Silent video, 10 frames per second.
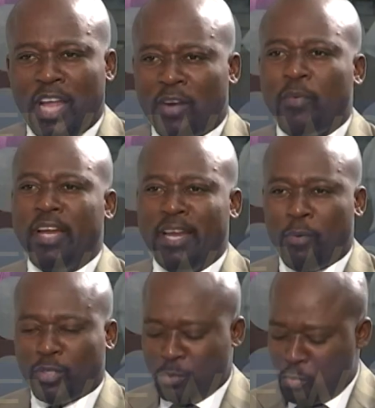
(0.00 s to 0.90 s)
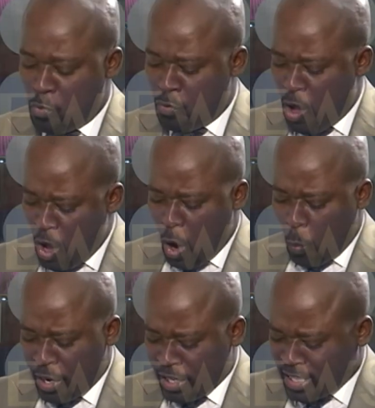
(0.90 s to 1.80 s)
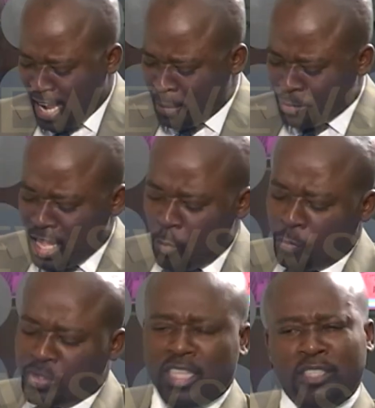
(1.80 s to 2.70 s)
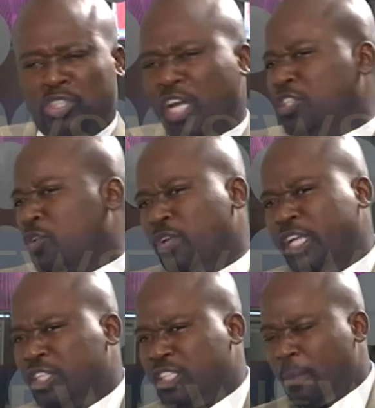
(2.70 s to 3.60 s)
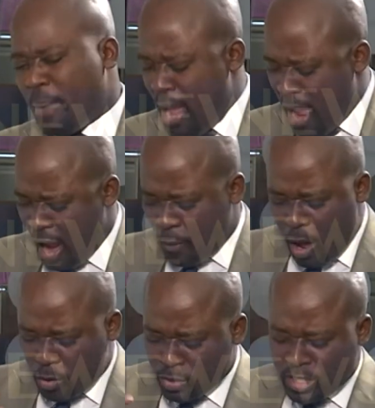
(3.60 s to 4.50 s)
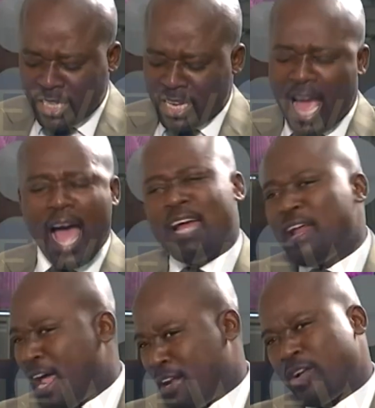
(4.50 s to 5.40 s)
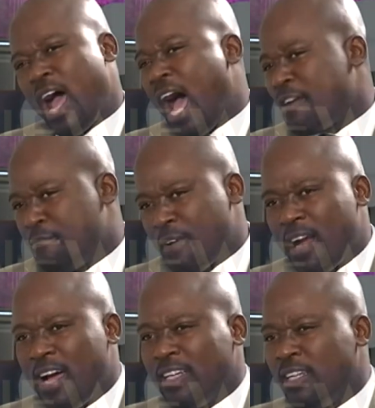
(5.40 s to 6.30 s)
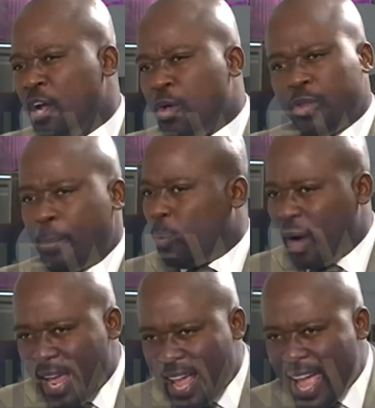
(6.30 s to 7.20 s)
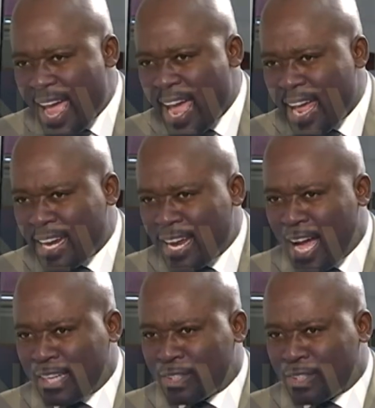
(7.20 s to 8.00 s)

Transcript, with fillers: and we really must move uh, with the times. Now, we've seen change of leadership around the uh, around Advan, Triple A N, uh,